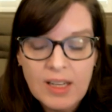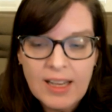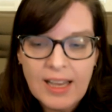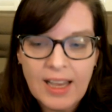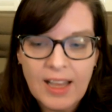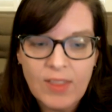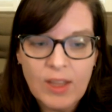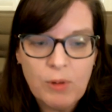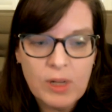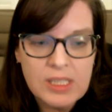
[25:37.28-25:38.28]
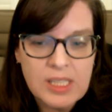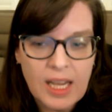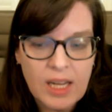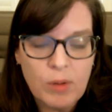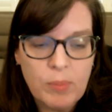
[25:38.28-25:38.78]
and they wanted to
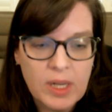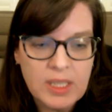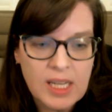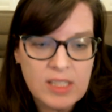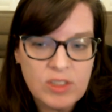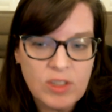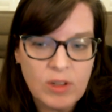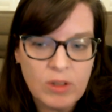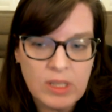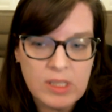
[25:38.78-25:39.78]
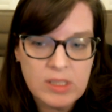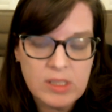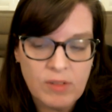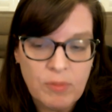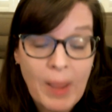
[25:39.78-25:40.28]
add our podcast to their list
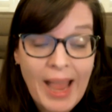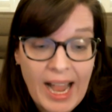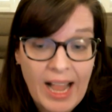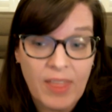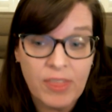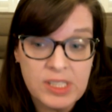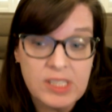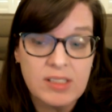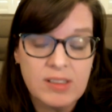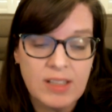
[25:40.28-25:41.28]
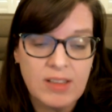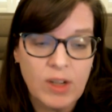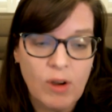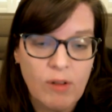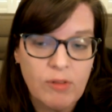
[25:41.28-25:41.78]
of paths that
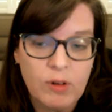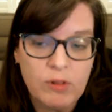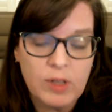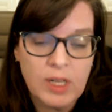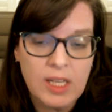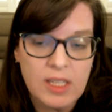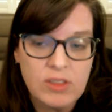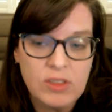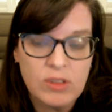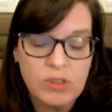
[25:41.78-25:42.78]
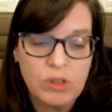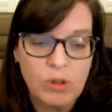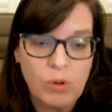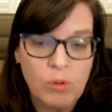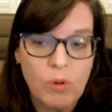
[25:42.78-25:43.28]
they offer for kids.
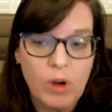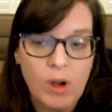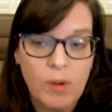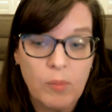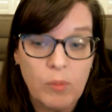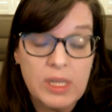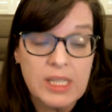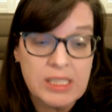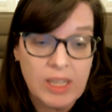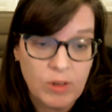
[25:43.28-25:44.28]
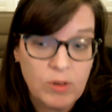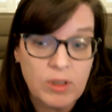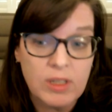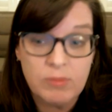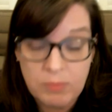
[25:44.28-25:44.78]
So we get
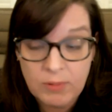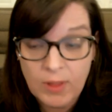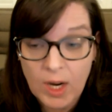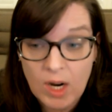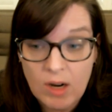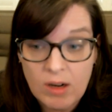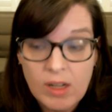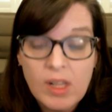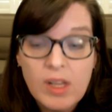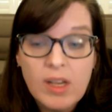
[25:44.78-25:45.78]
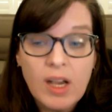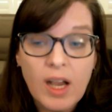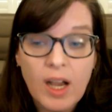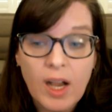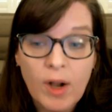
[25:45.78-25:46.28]
downloaded there.
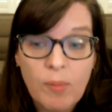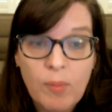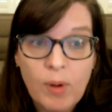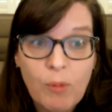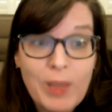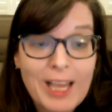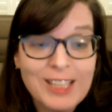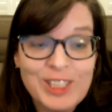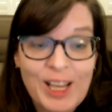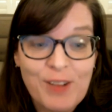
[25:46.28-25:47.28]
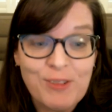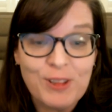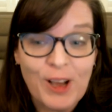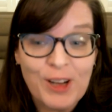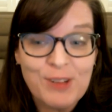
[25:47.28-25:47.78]
We actually have a
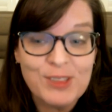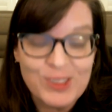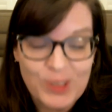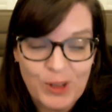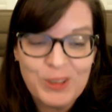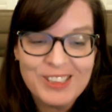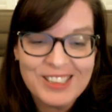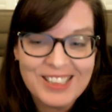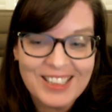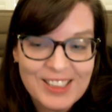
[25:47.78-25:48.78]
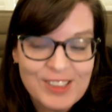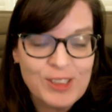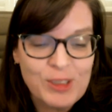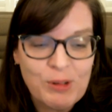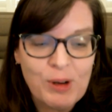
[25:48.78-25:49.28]
lot of adults that
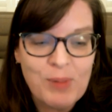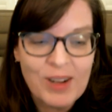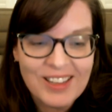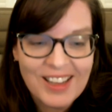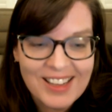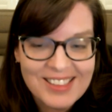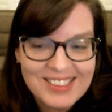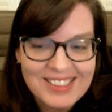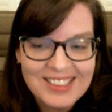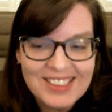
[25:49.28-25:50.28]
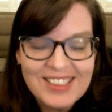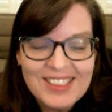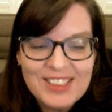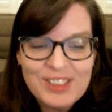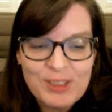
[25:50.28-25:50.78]
listen to our podcast
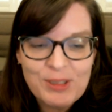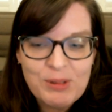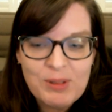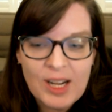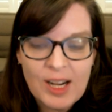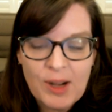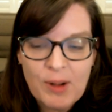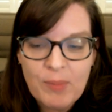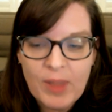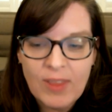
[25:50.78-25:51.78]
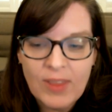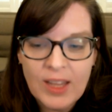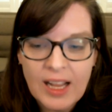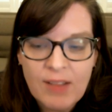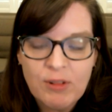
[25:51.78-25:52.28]
too. And then
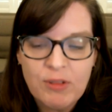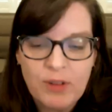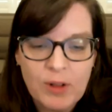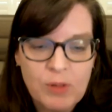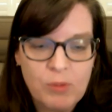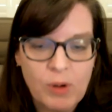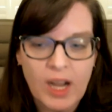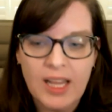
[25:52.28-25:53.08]
I have a fairly wide